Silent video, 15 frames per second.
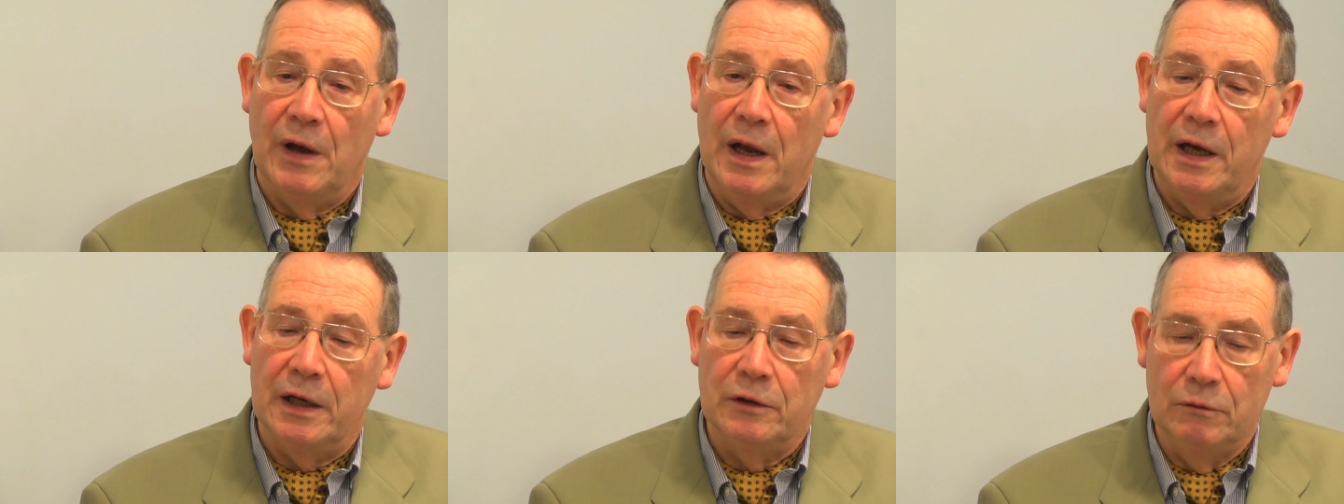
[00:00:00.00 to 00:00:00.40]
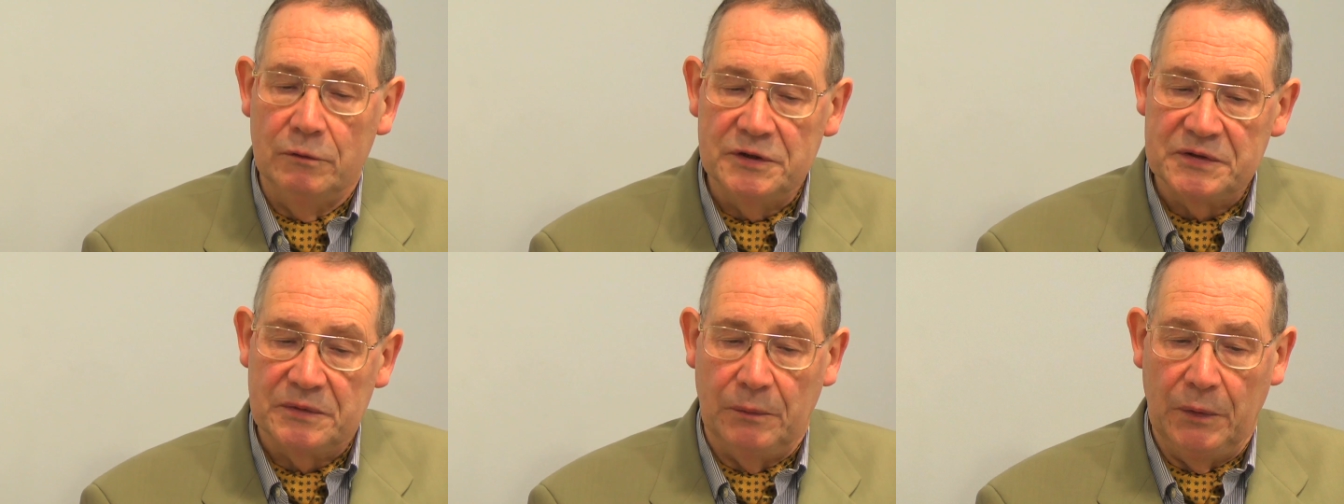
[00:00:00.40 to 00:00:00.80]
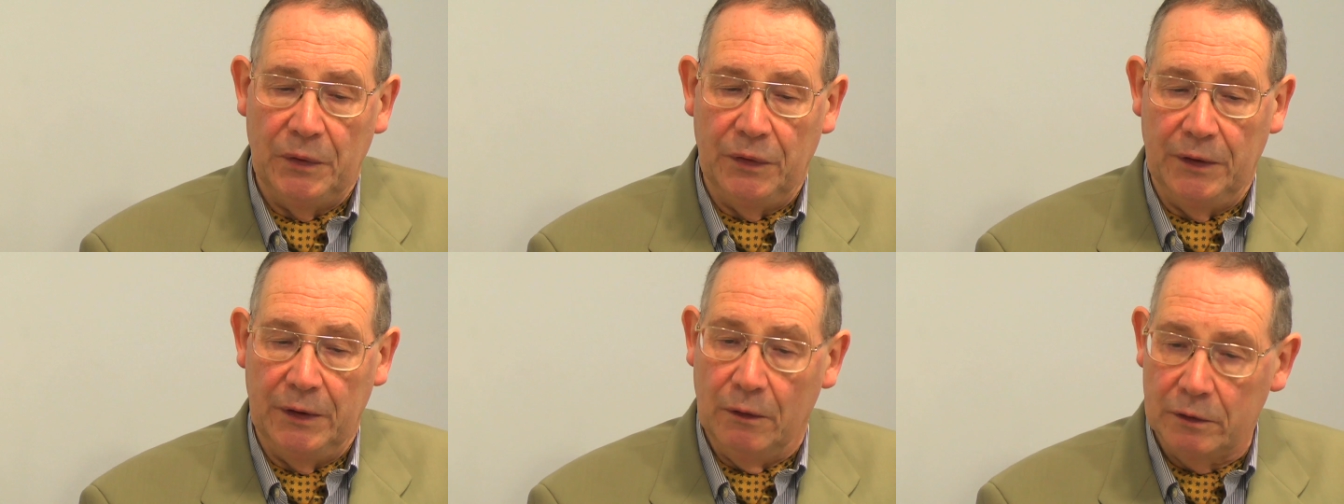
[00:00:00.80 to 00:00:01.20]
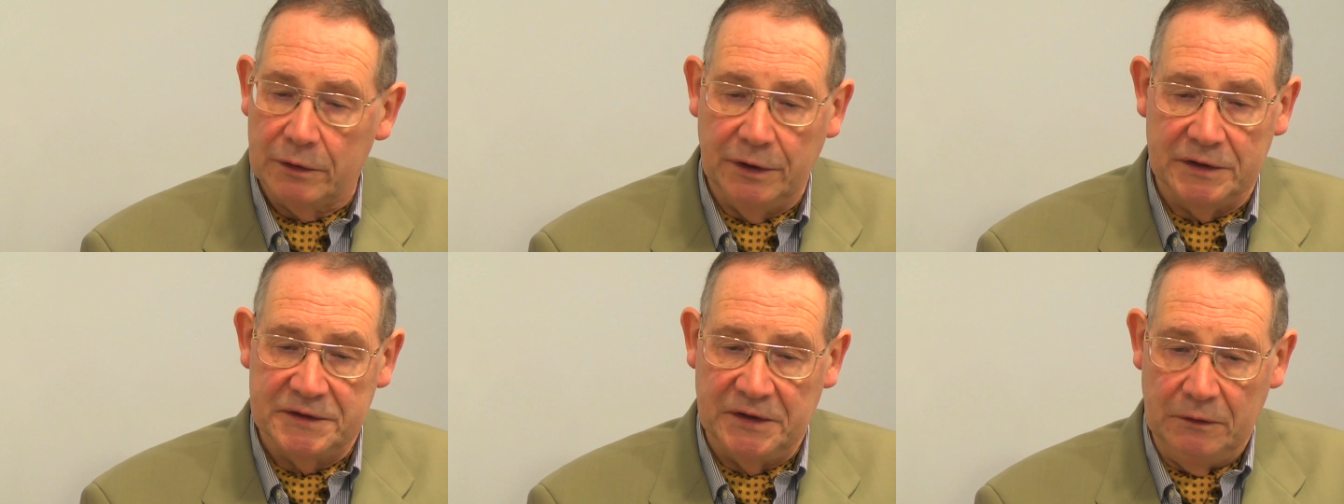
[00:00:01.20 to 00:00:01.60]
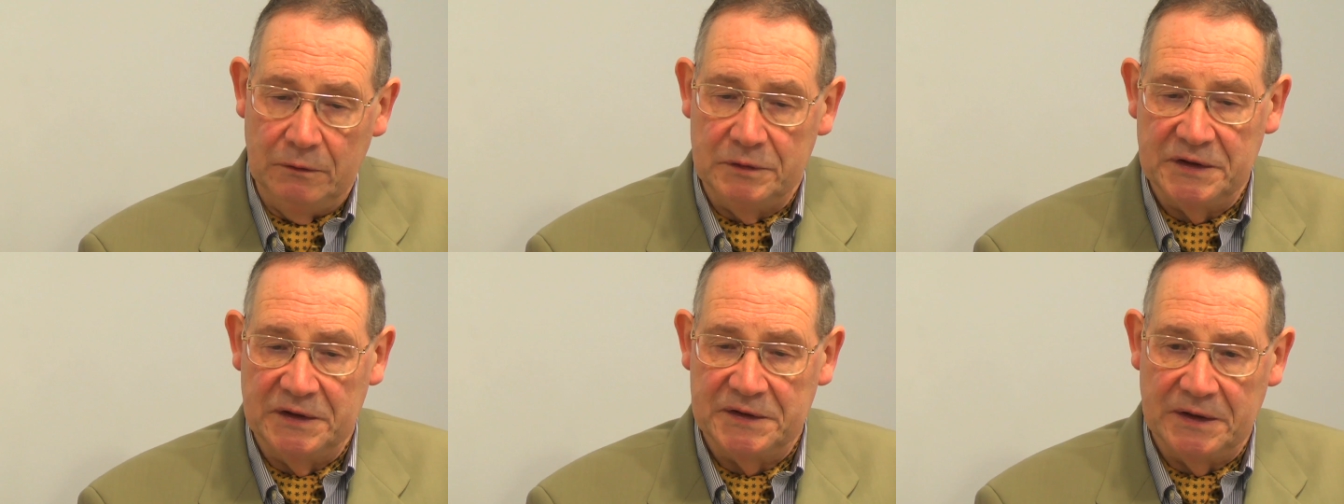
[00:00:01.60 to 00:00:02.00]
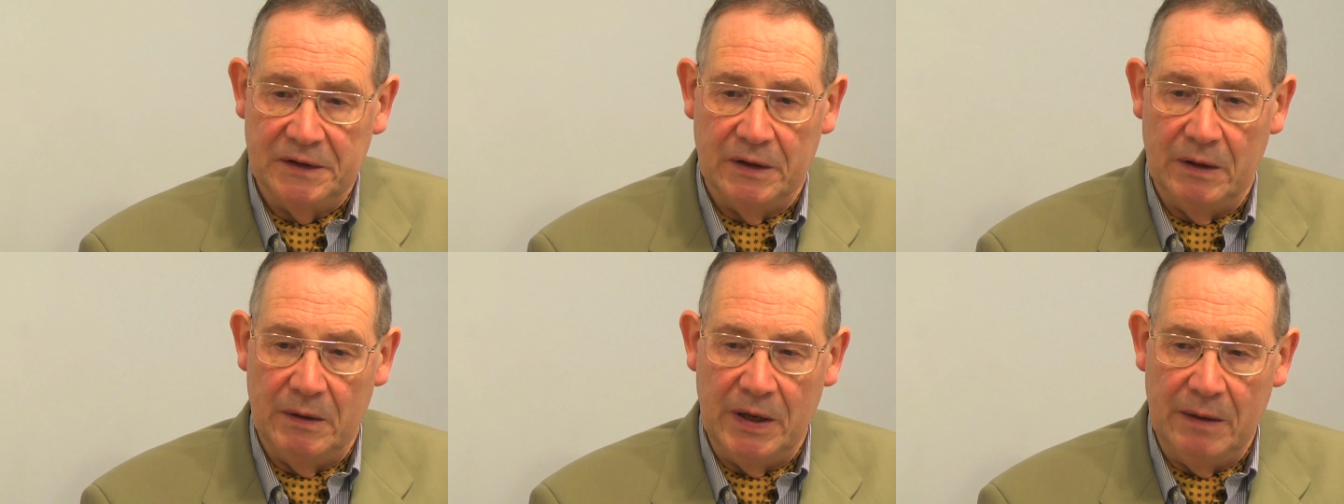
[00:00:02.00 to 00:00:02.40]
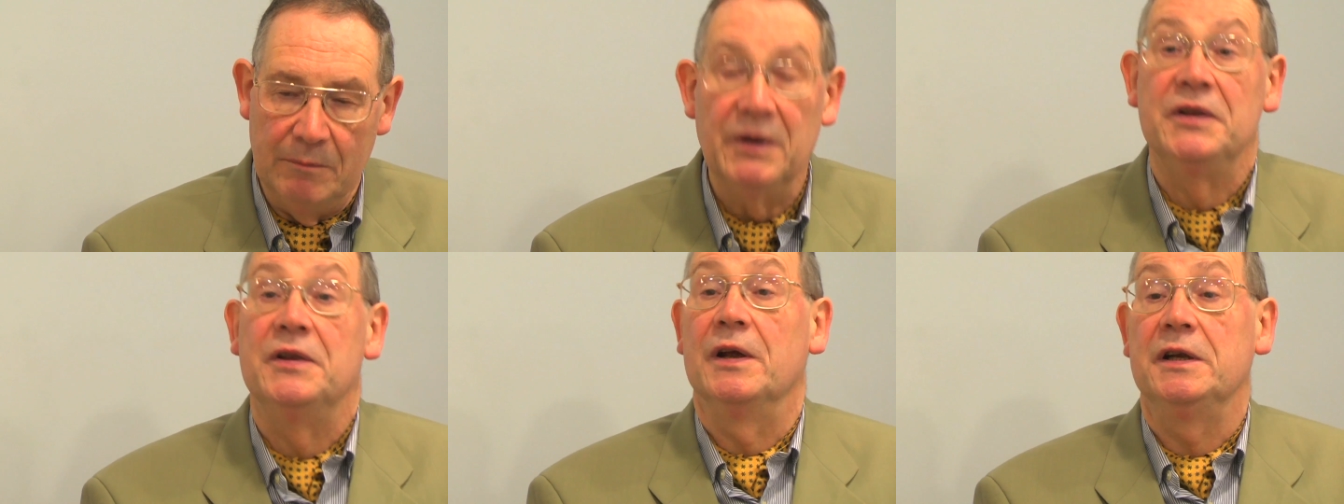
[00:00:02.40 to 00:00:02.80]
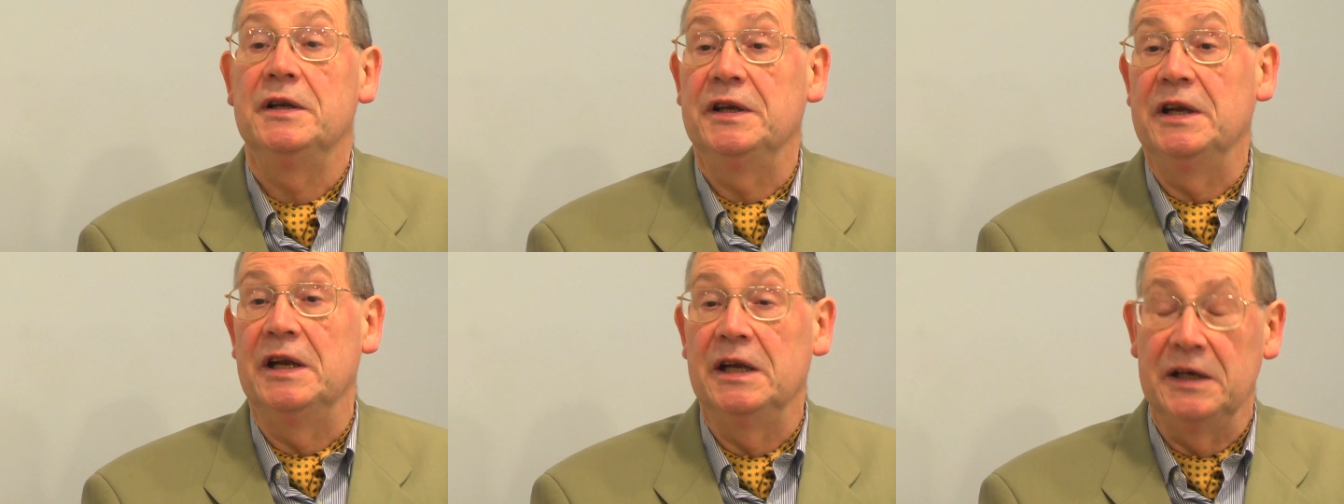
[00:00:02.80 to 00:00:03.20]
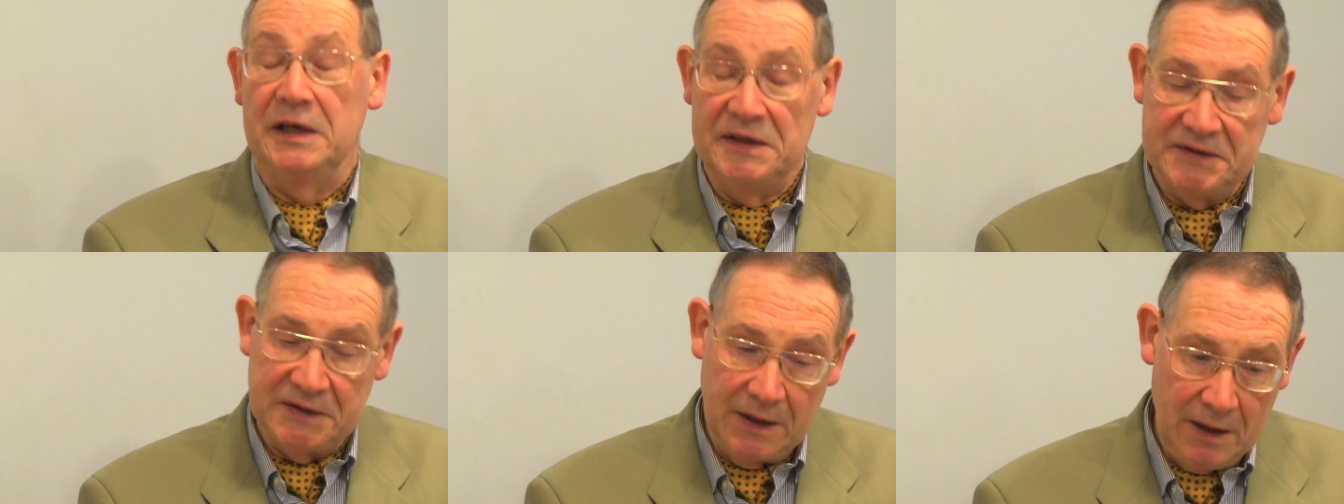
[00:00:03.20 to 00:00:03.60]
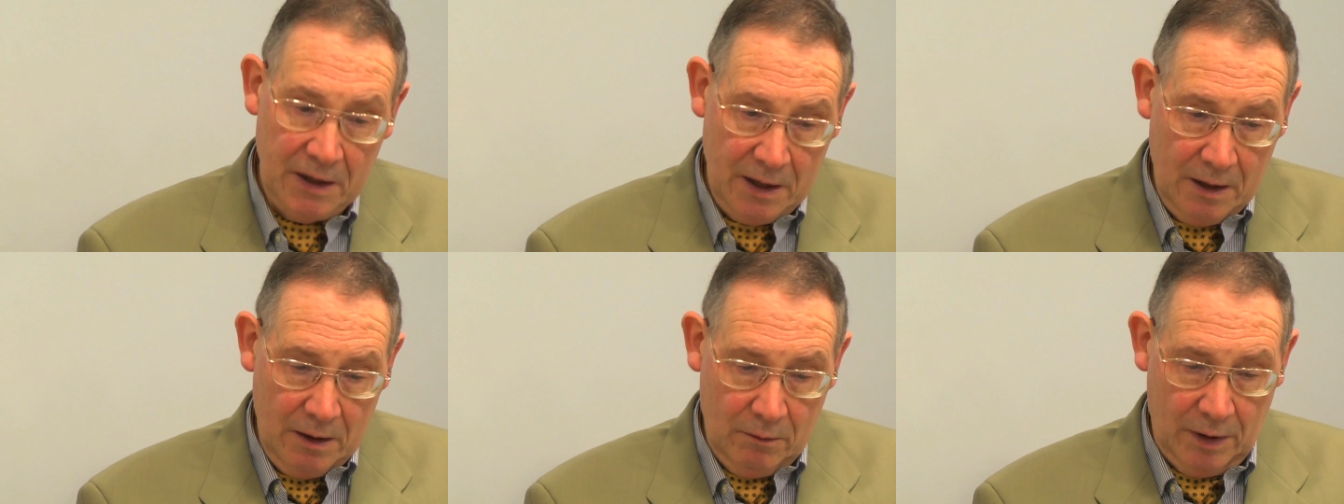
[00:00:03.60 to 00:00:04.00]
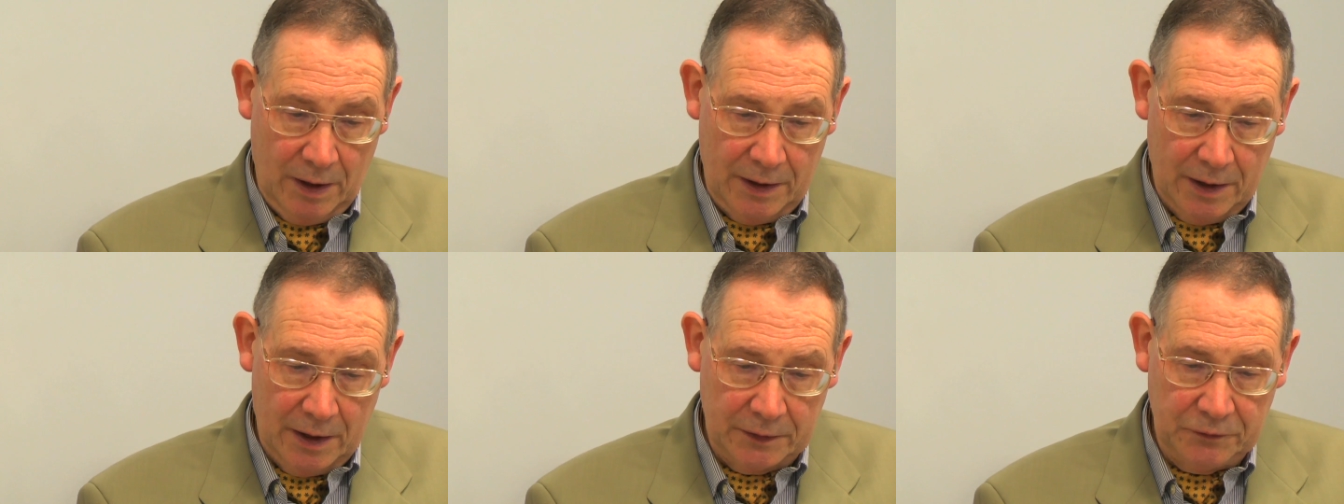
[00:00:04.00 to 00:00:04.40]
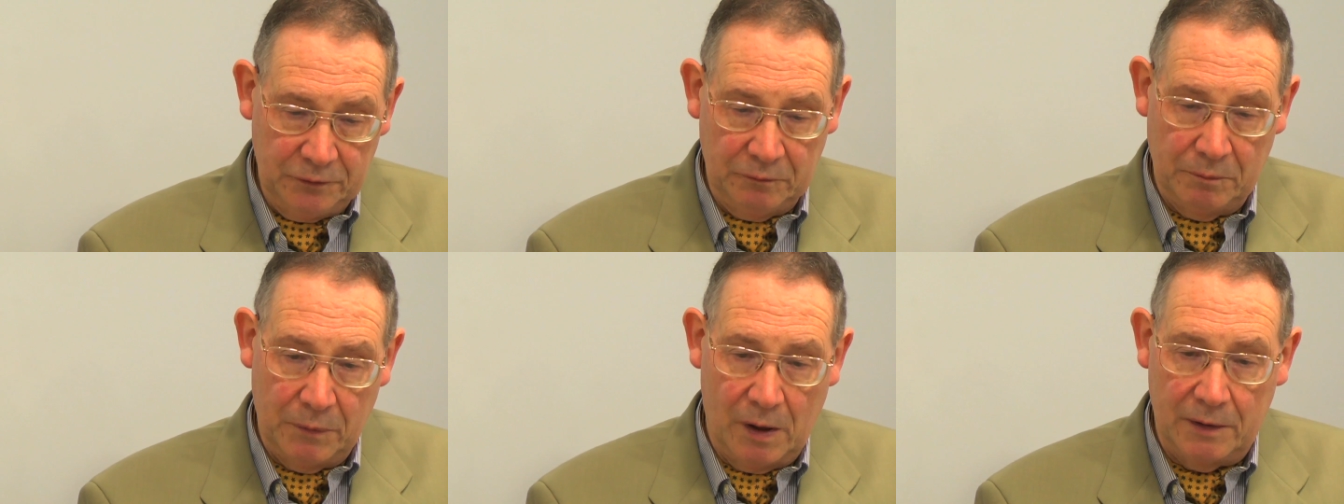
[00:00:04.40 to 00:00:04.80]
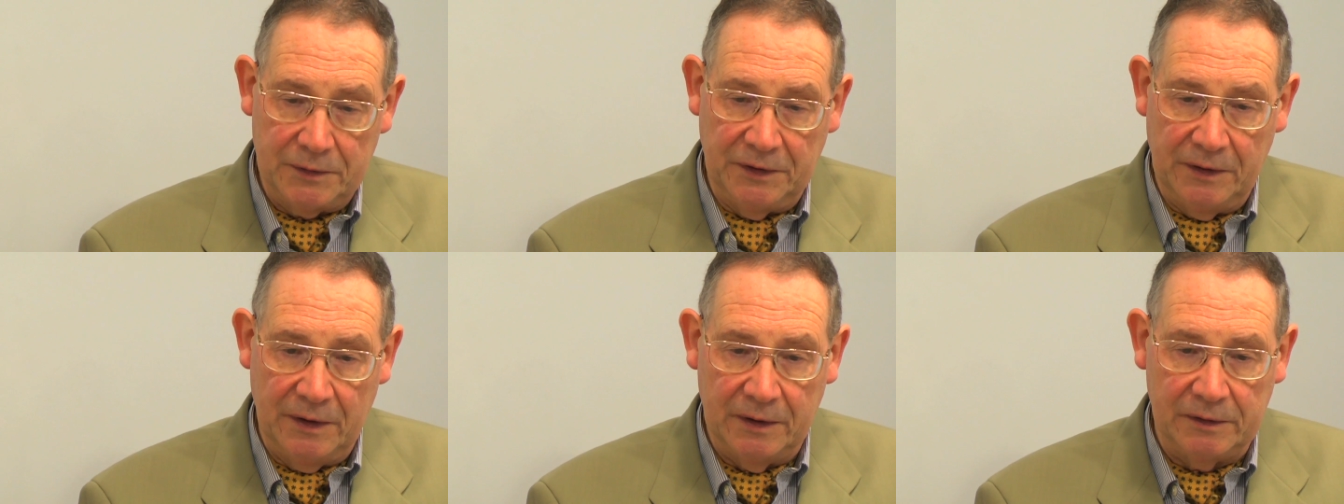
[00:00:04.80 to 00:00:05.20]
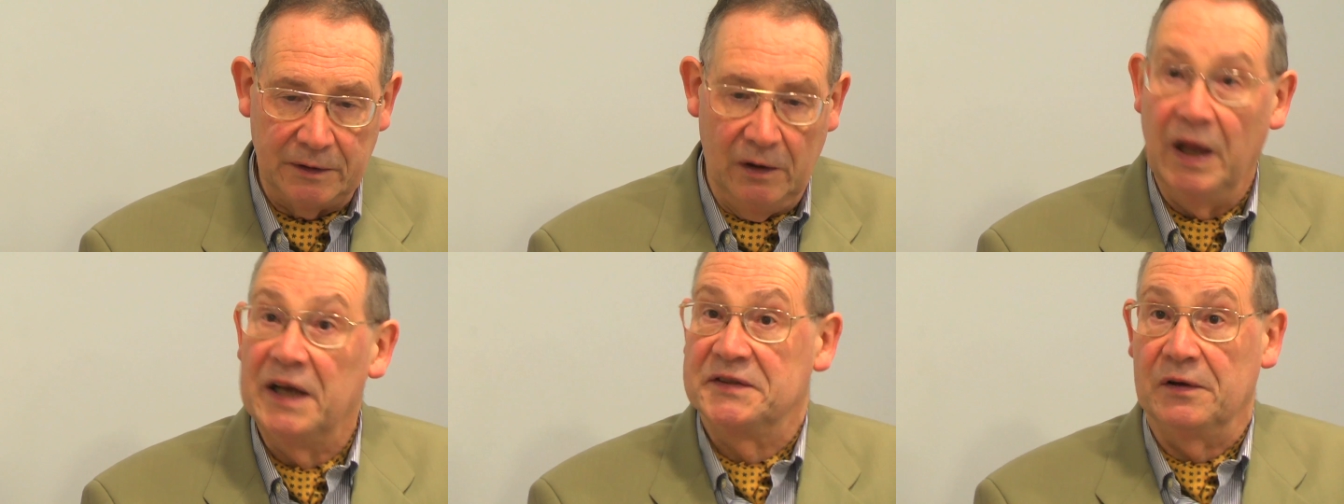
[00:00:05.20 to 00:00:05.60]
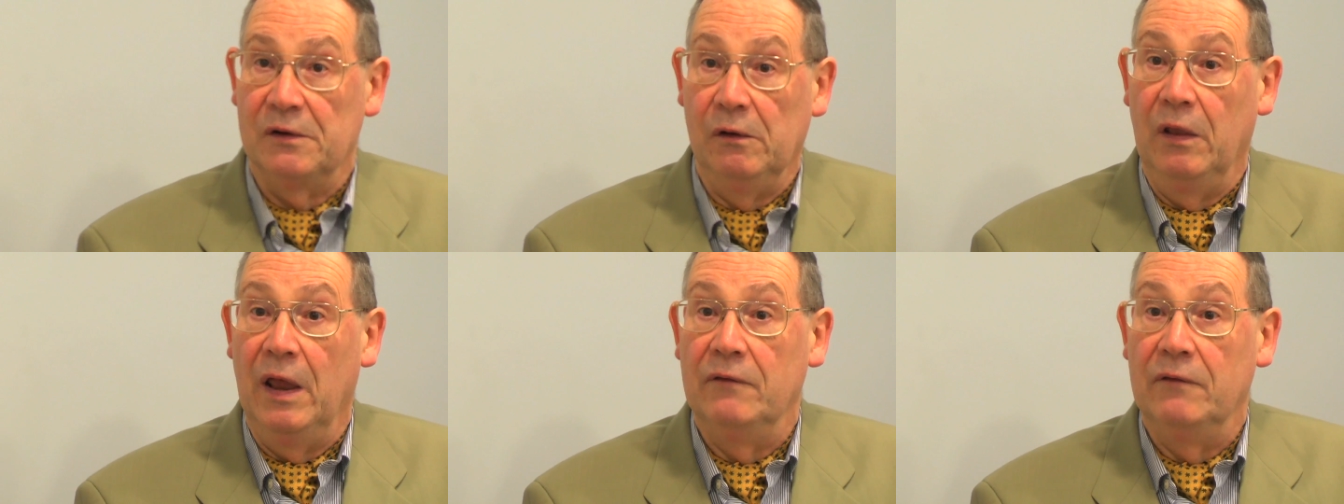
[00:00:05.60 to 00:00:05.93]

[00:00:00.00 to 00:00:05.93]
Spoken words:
diagnosed with aortic stenosis in the mid-1980s when I took part in a cholesterol